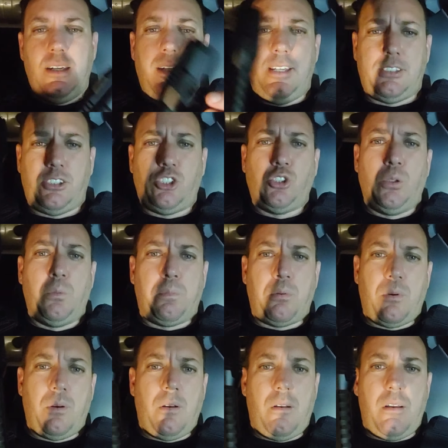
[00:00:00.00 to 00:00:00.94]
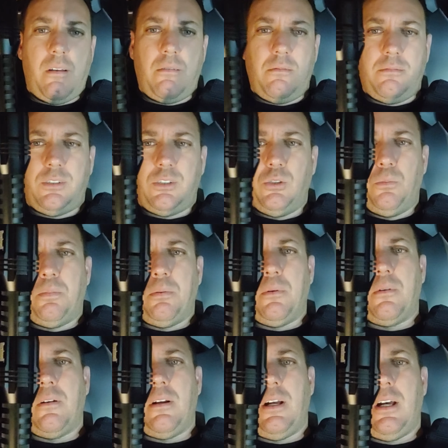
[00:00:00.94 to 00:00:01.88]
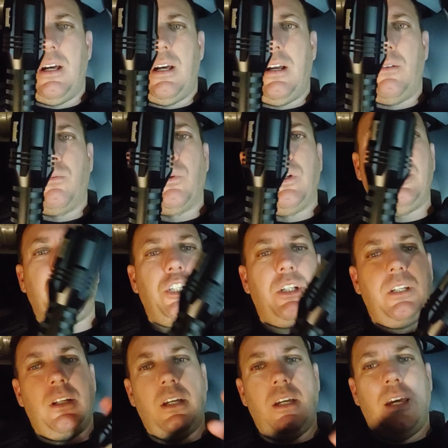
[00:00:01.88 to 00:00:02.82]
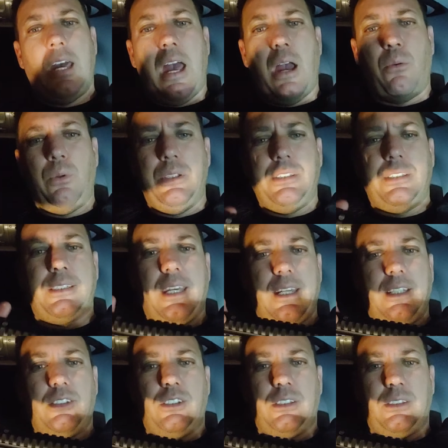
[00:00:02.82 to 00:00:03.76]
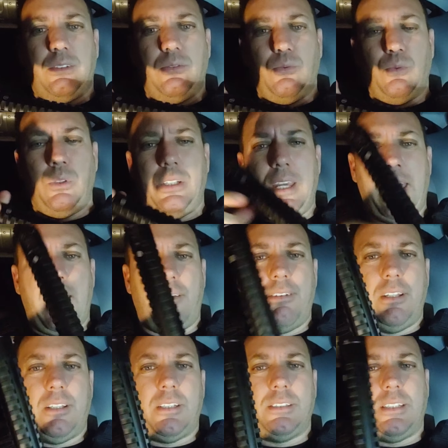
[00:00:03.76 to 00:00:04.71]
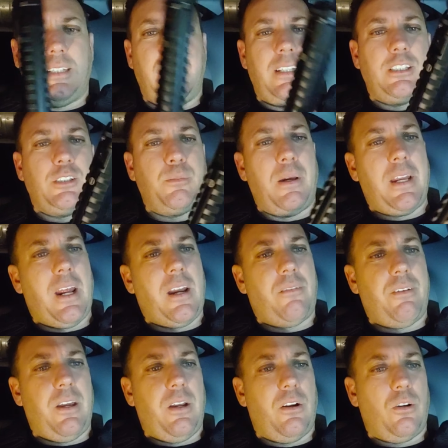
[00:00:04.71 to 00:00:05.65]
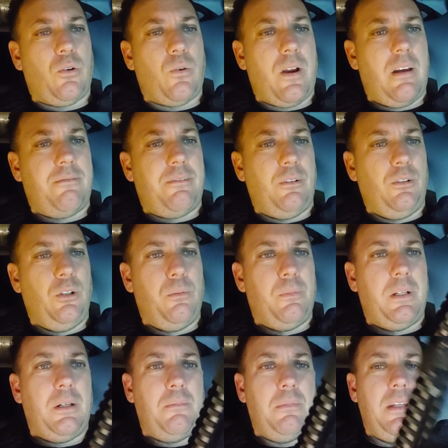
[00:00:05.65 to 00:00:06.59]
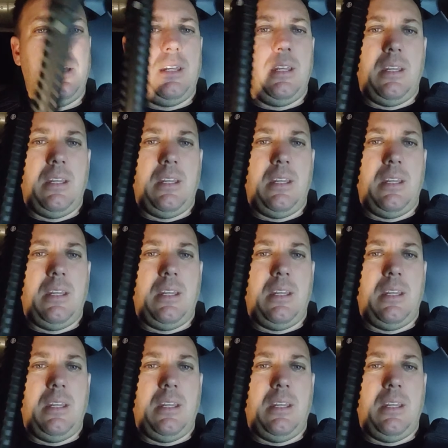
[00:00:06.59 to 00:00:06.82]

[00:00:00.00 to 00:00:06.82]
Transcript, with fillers: It's super super uh, rigid. I wouldn't say it's really heavy because, again, it's made out of aircraft aluminum.